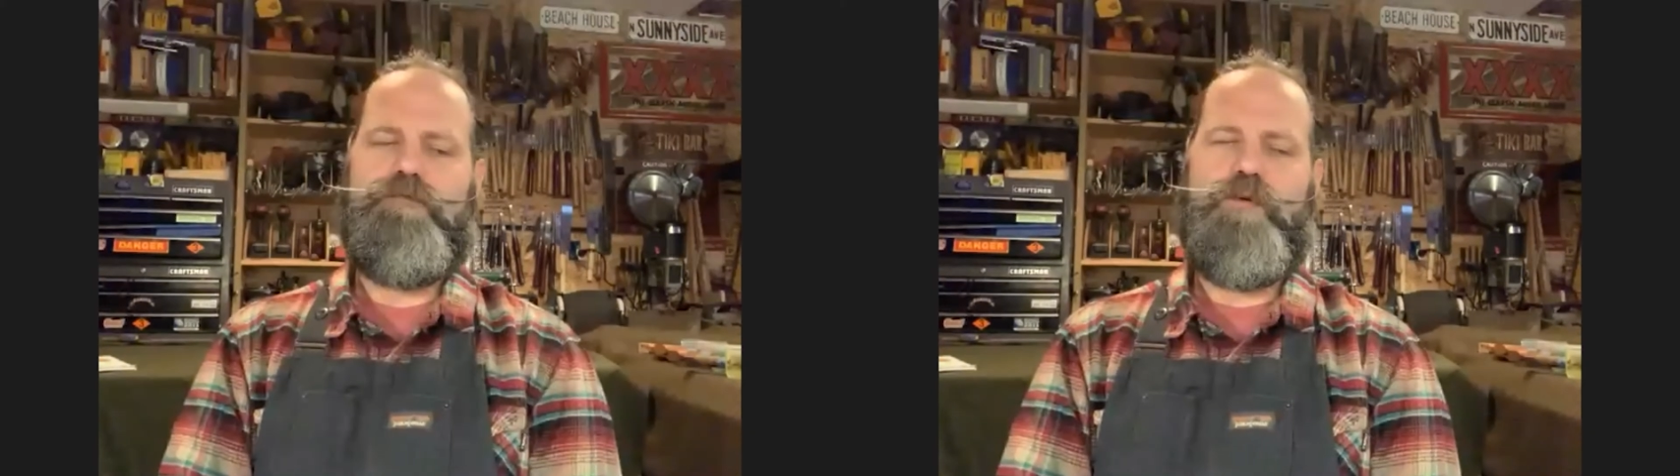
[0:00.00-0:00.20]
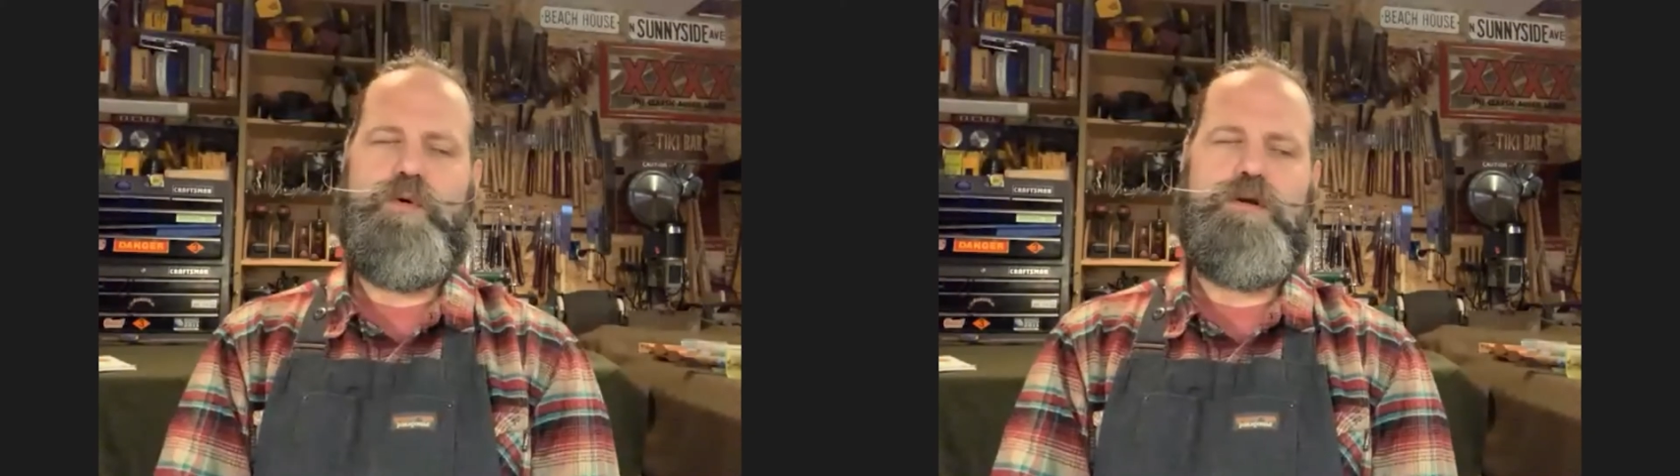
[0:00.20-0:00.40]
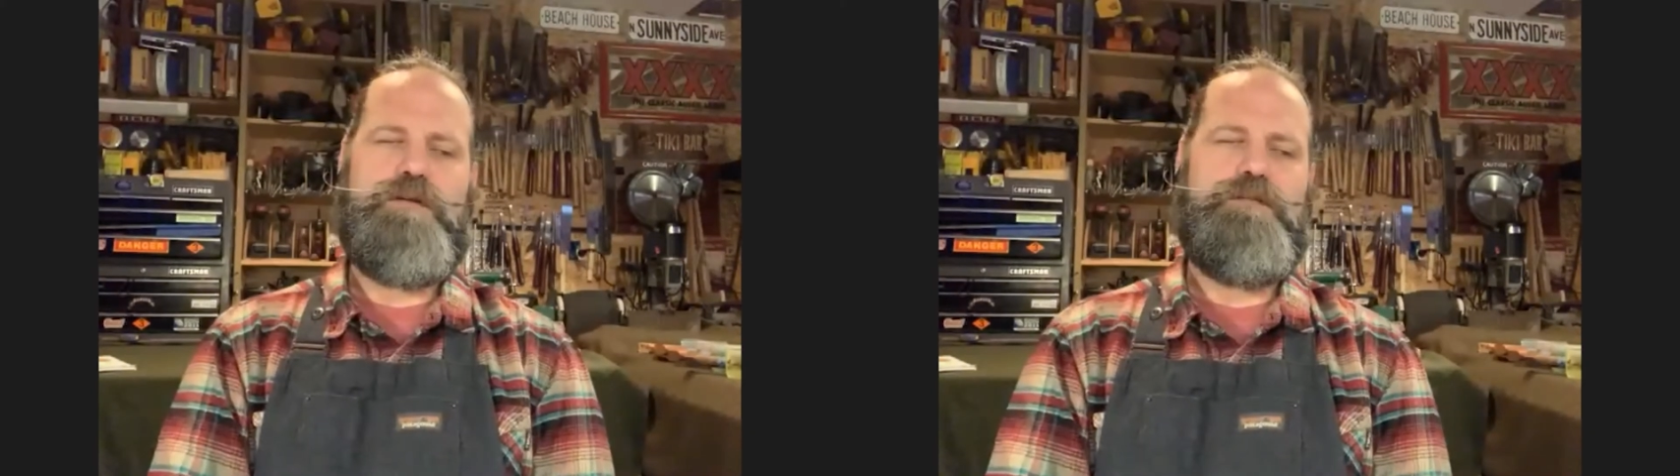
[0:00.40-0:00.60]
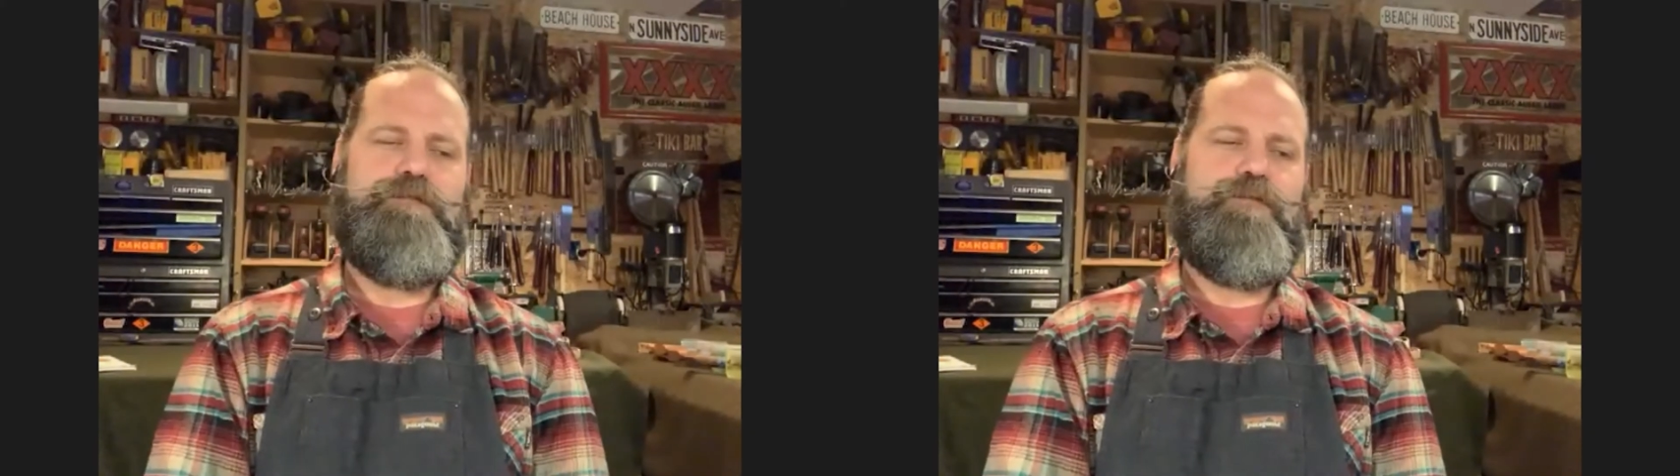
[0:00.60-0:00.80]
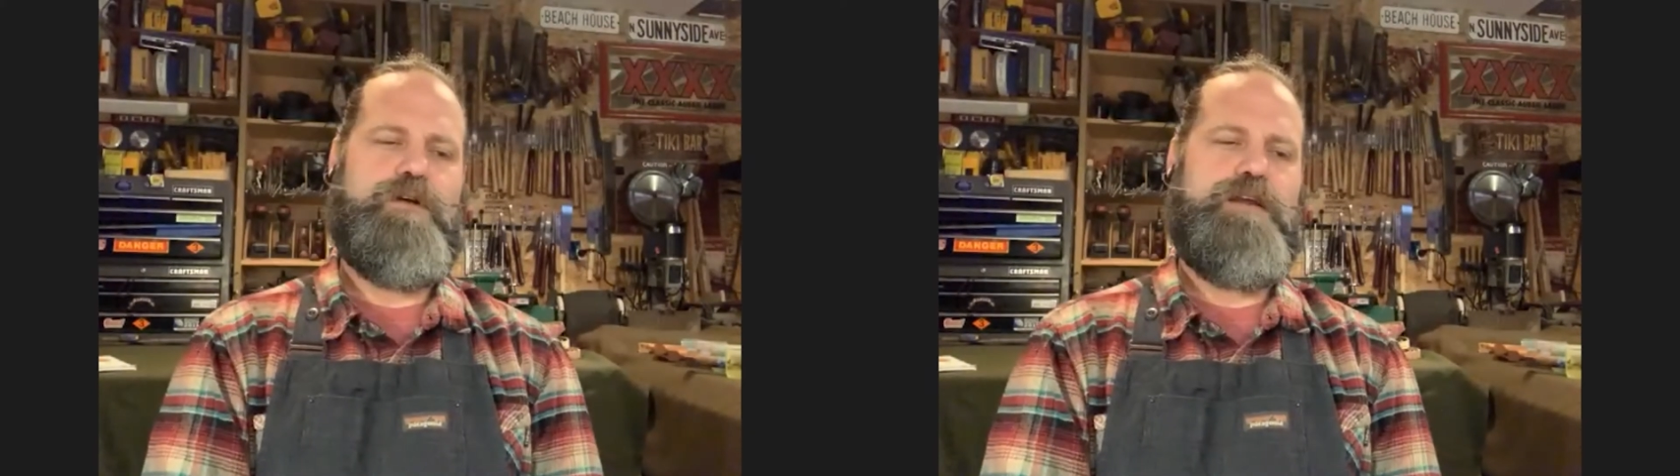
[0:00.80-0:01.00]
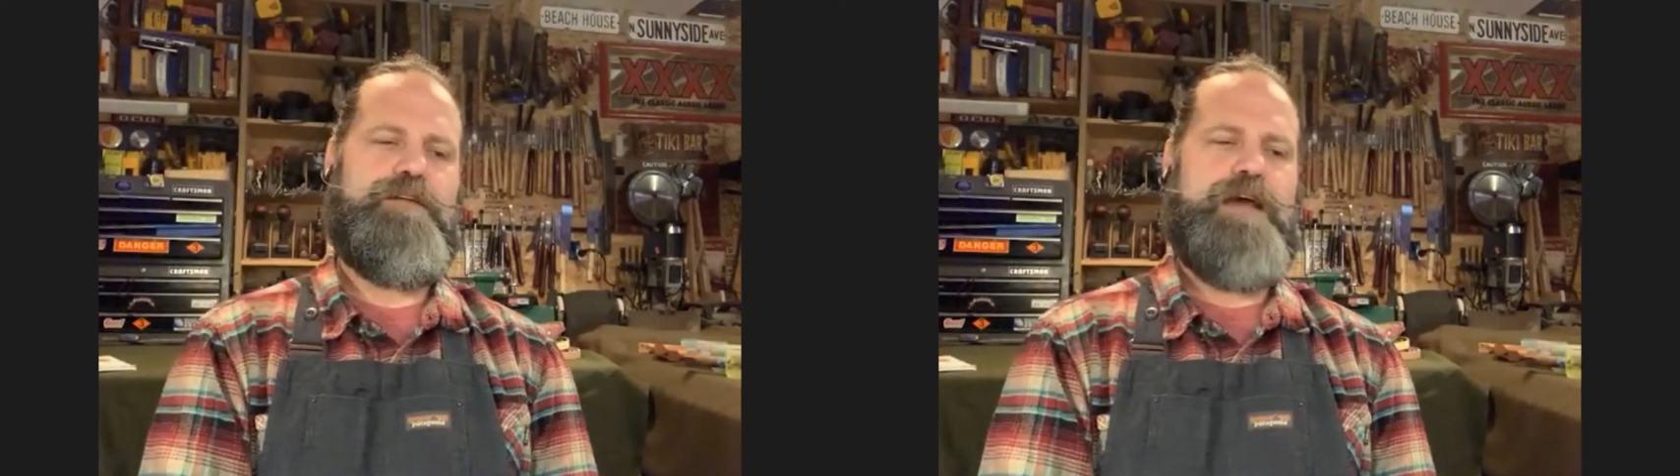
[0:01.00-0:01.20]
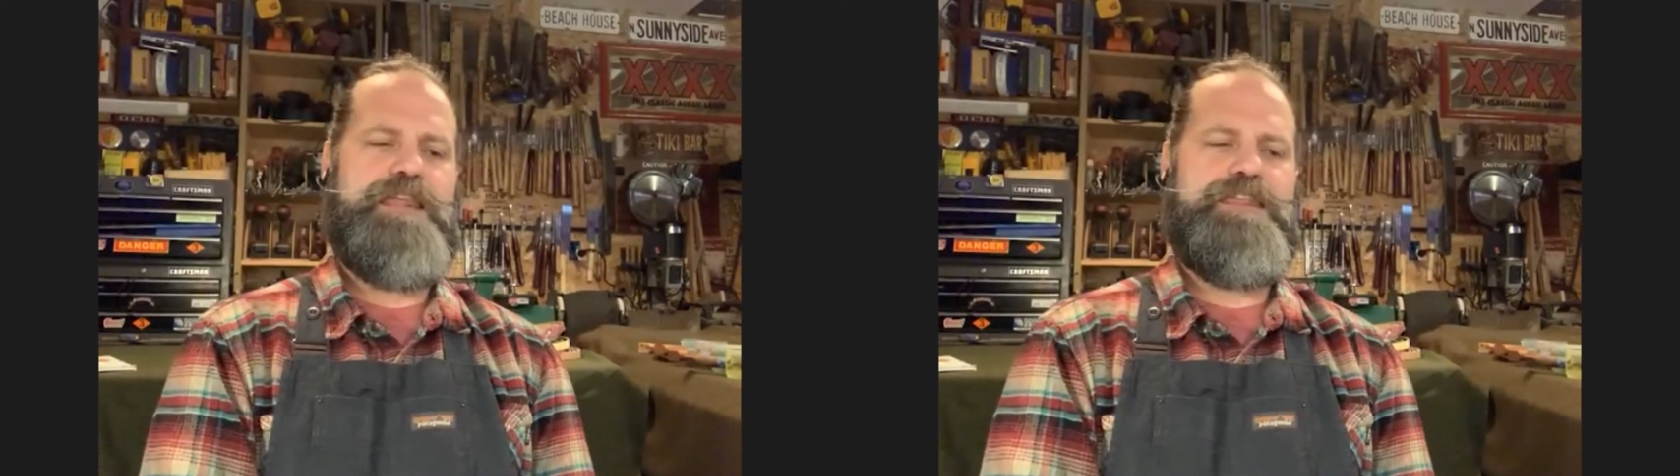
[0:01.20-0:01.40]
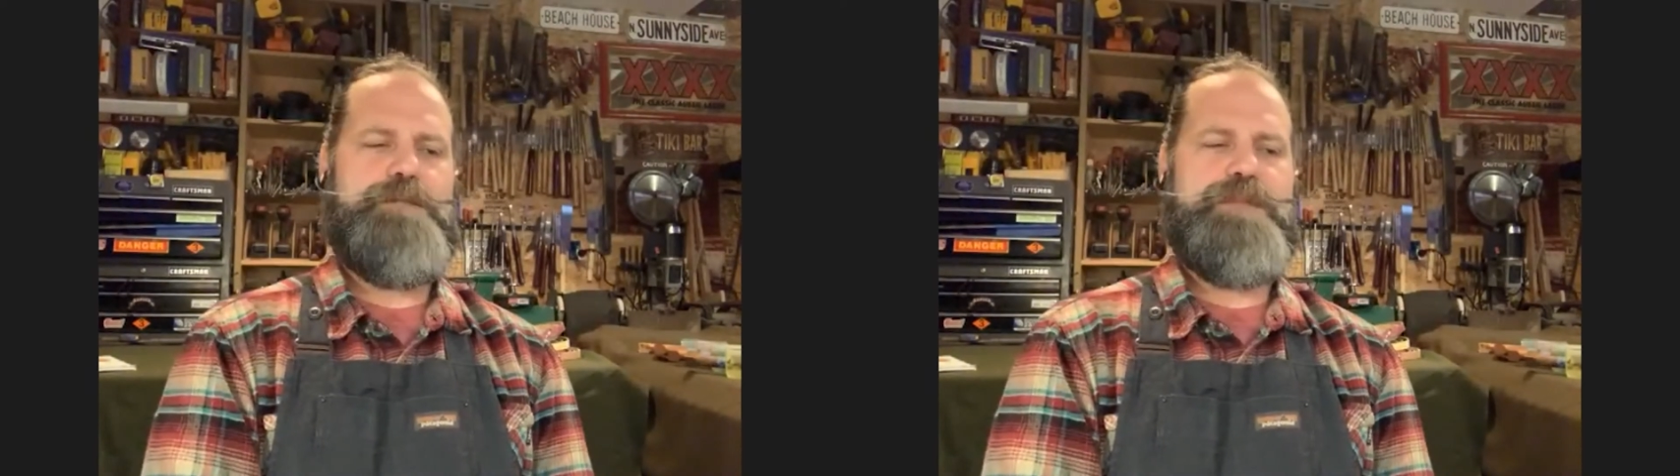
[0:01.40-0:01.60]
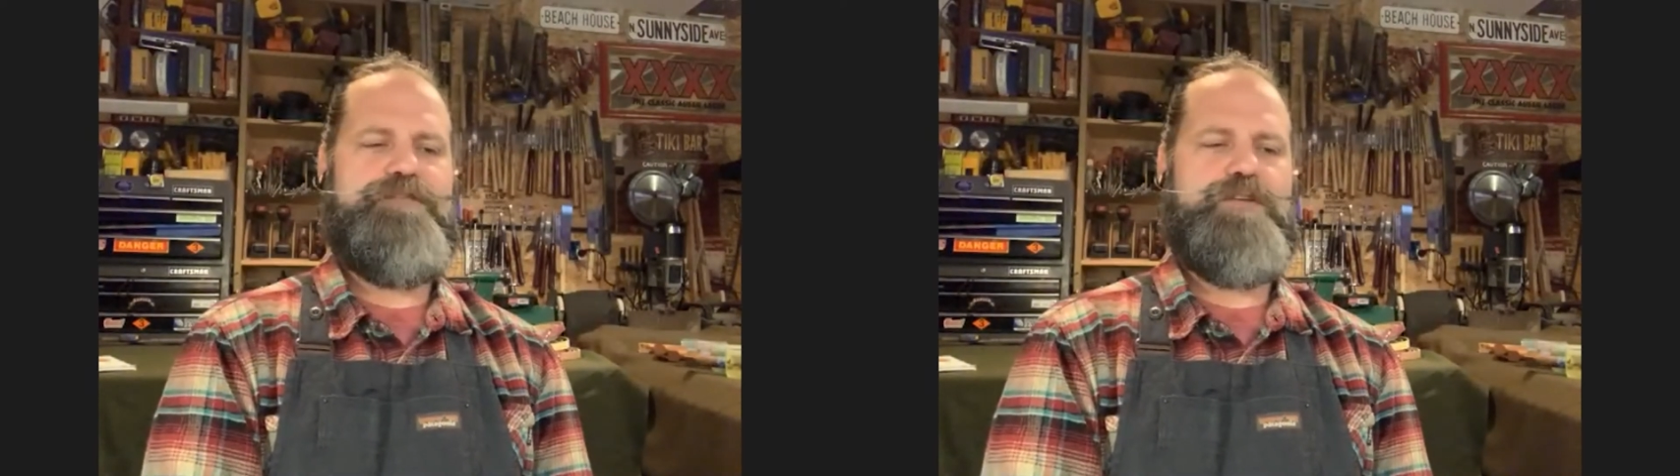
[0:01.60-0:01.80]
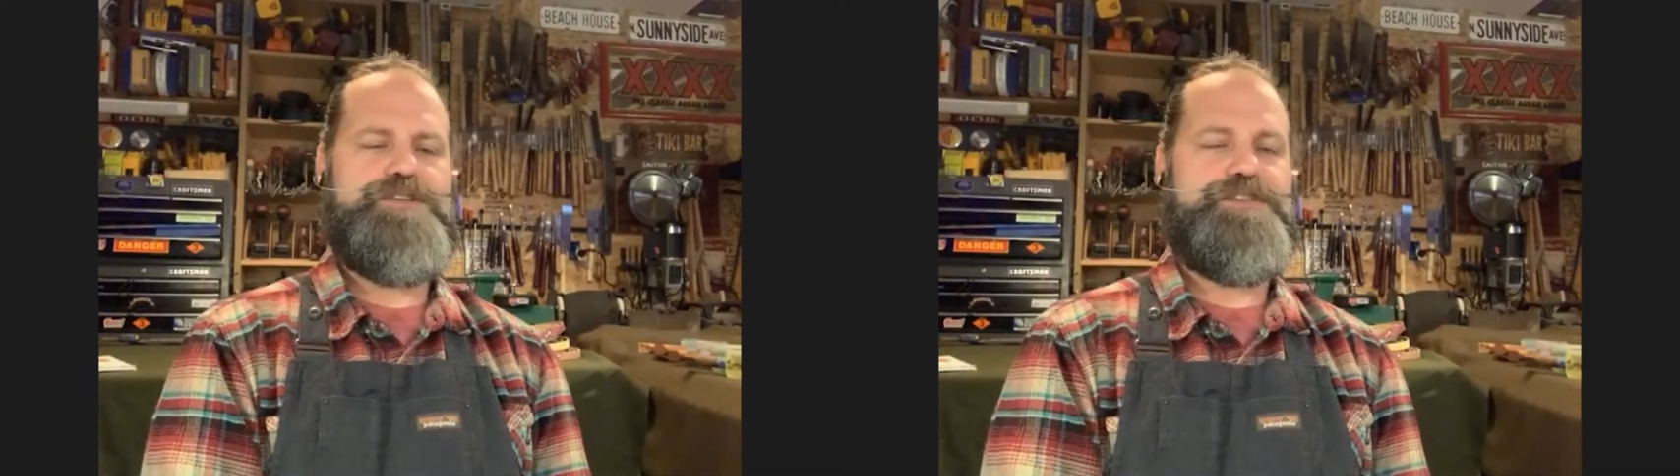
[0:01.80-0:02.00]
For I think my
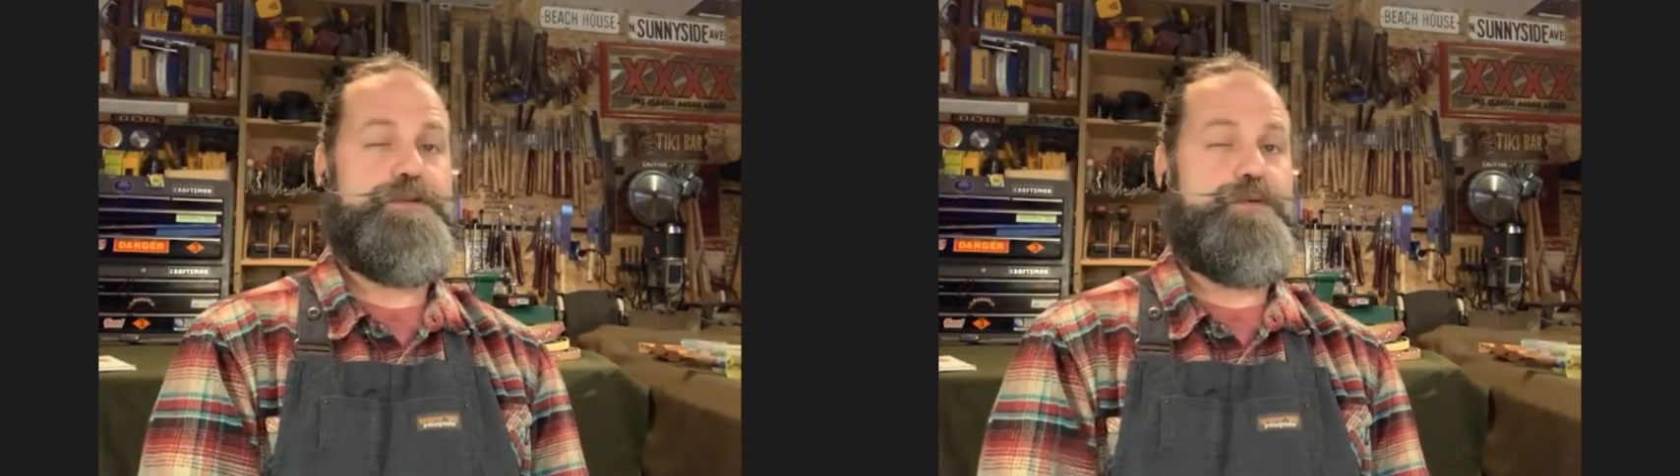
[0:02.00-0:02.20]
first